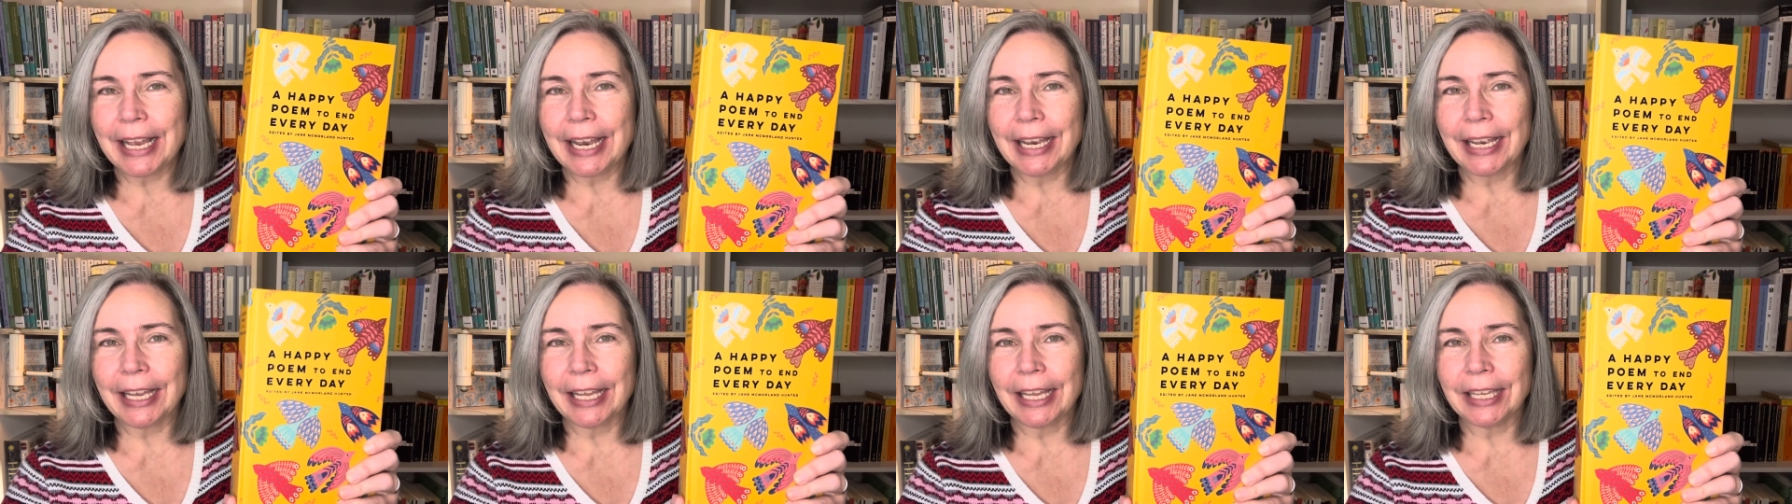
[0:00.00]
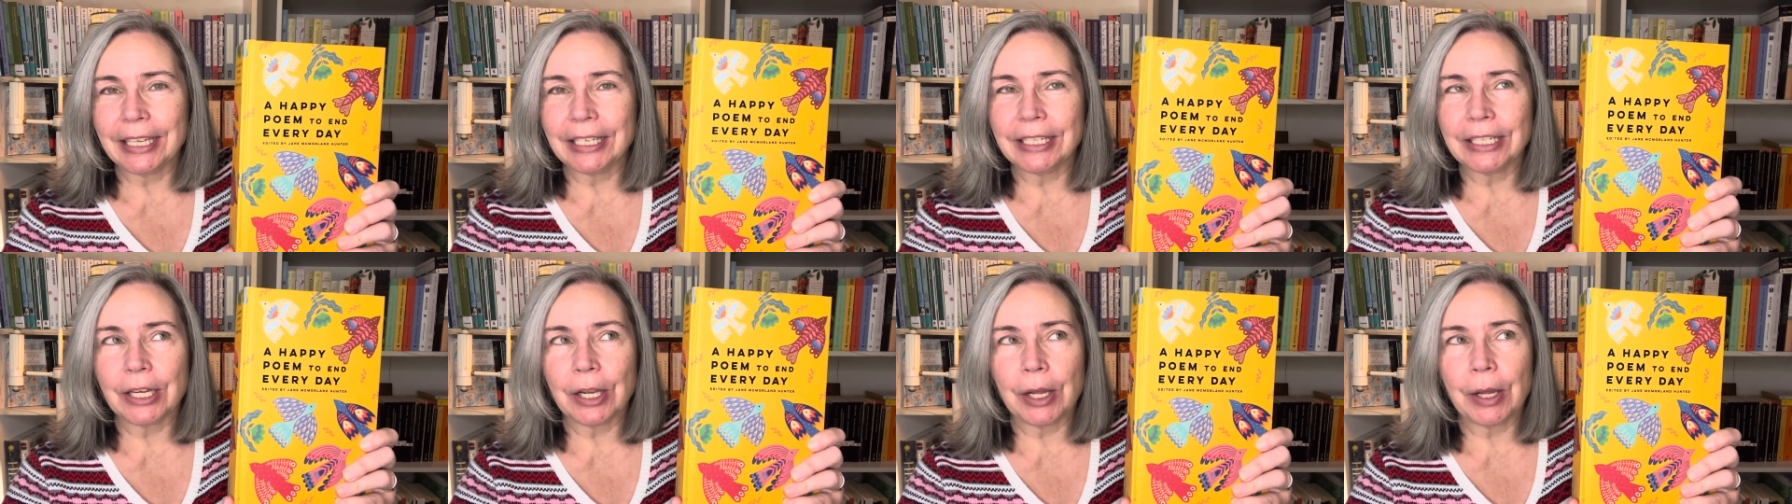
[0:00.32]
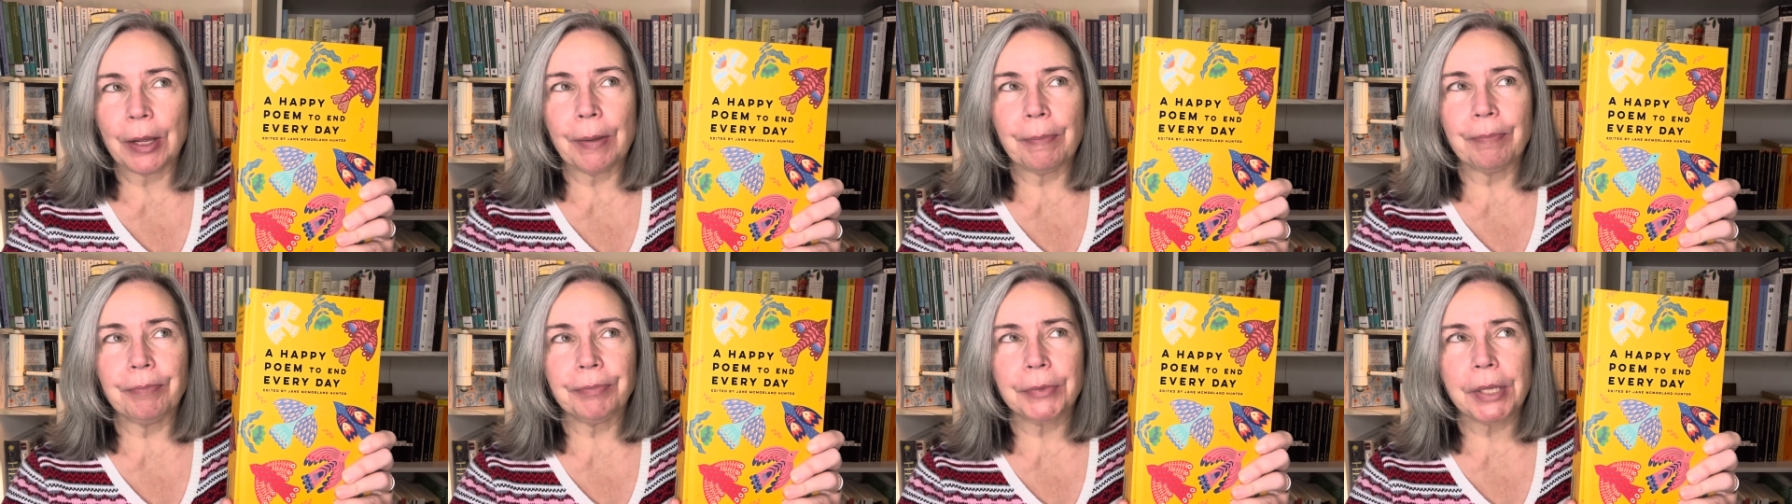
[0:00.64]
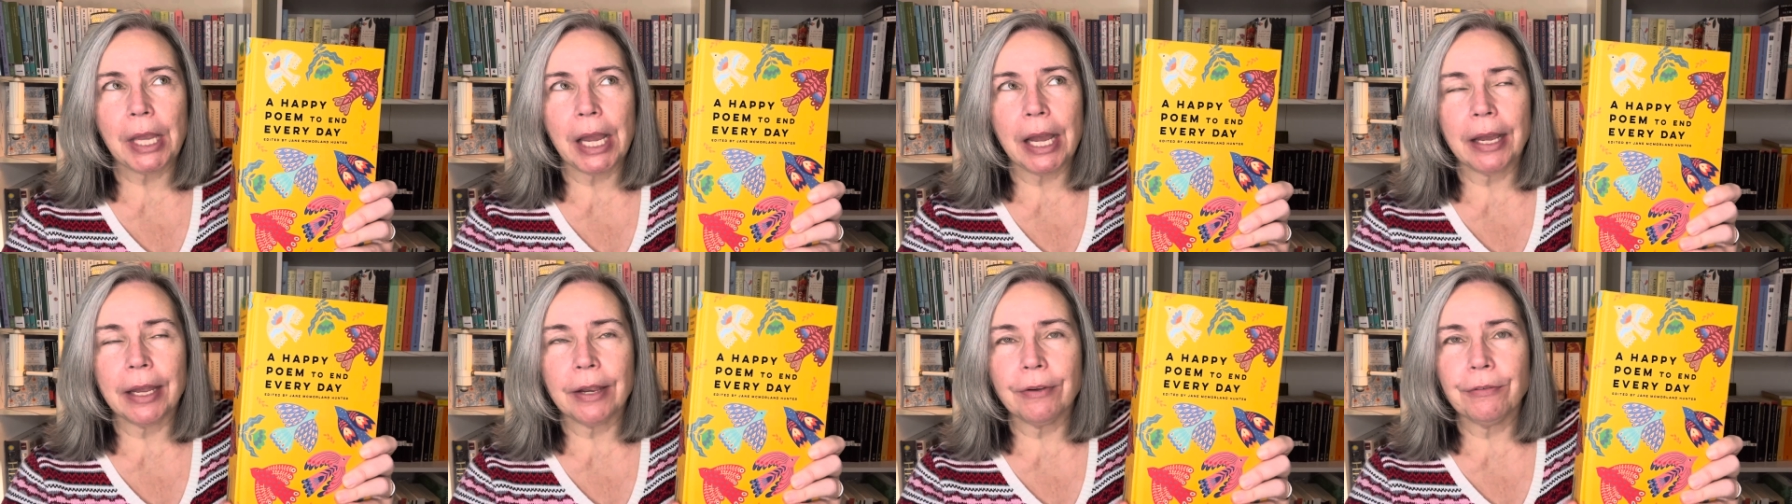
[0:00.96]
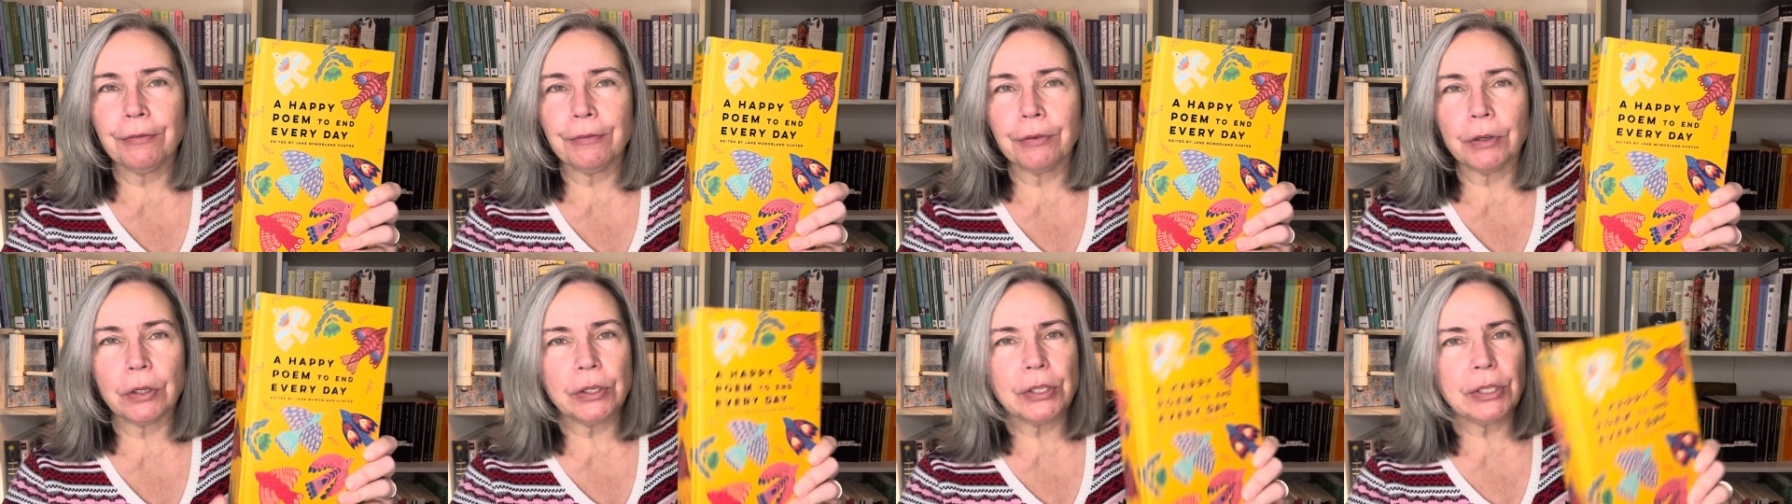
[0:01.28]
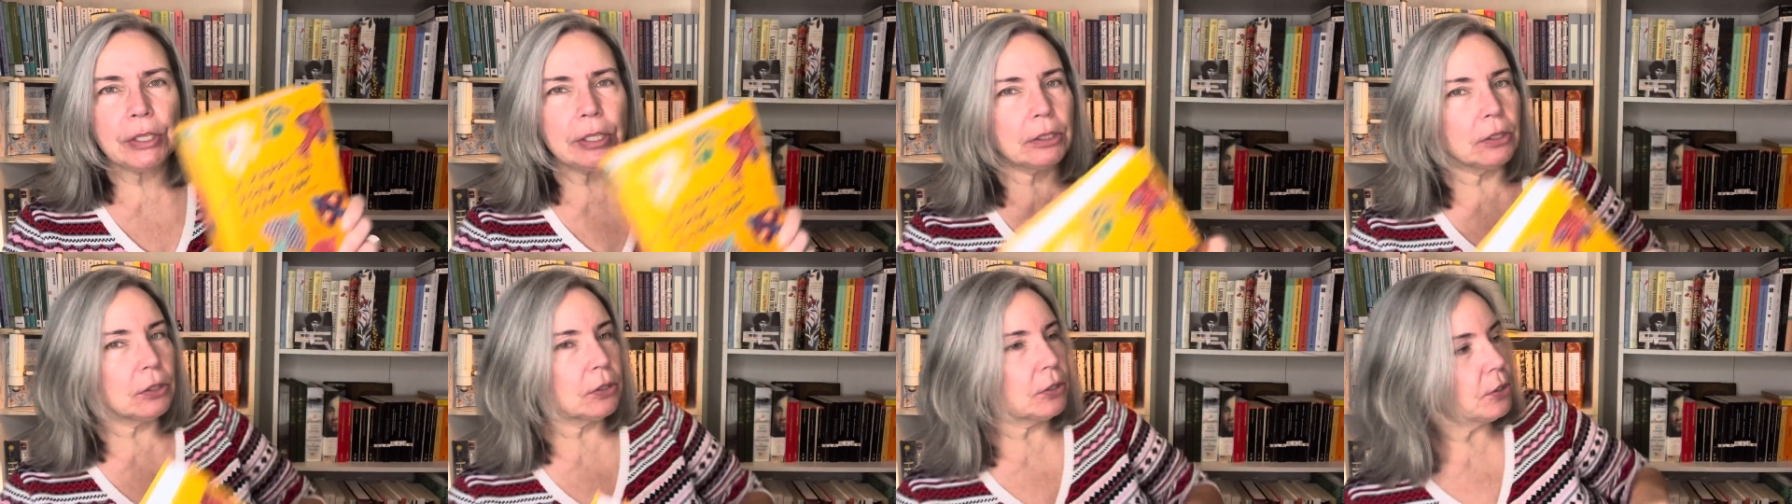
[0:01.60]
And um, I
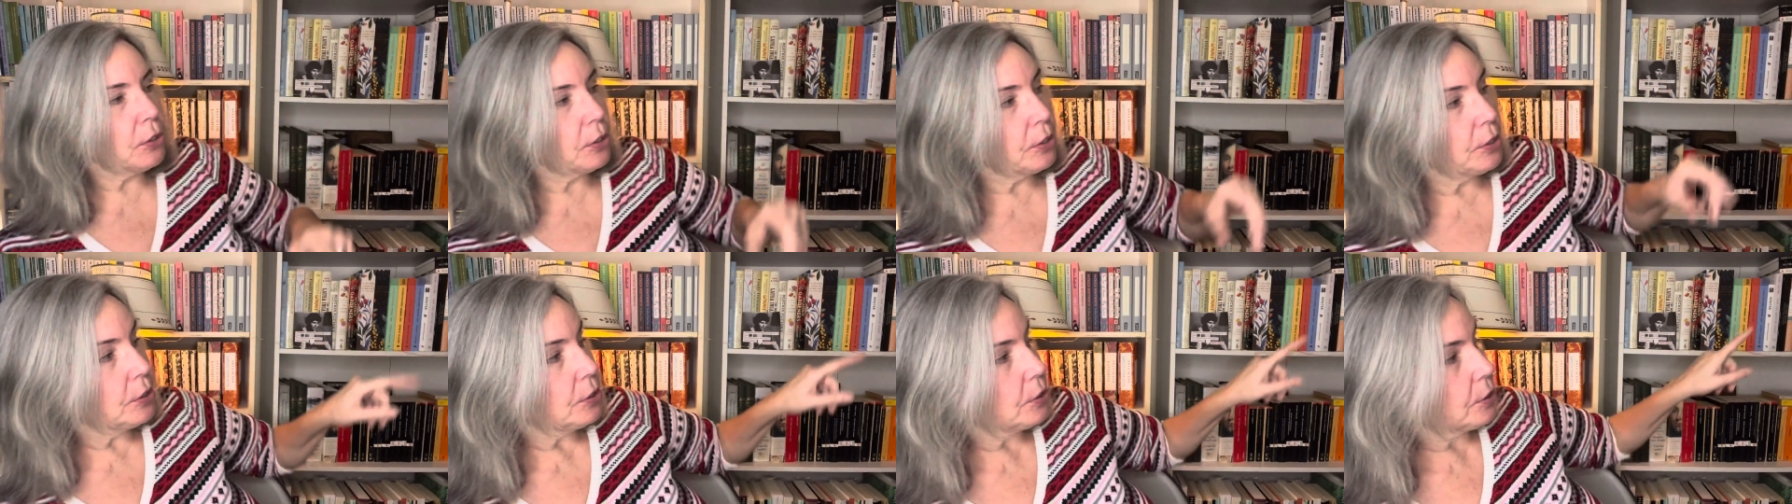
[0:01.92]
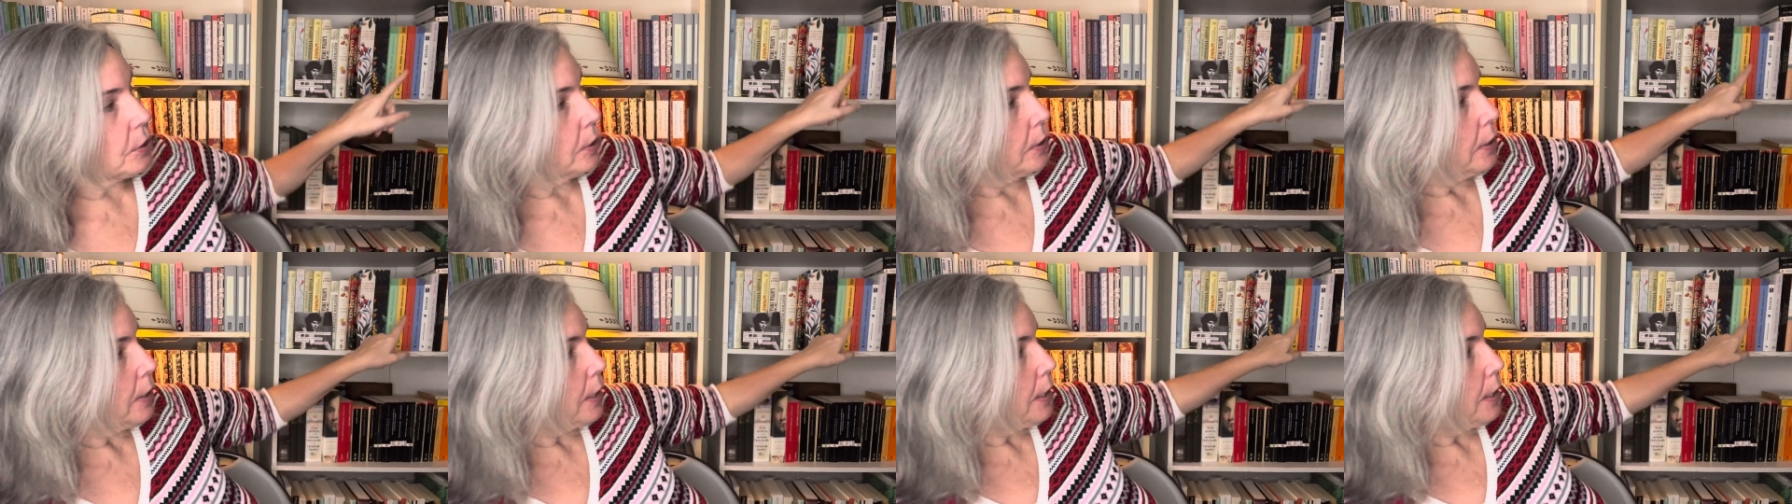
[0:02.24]
first learned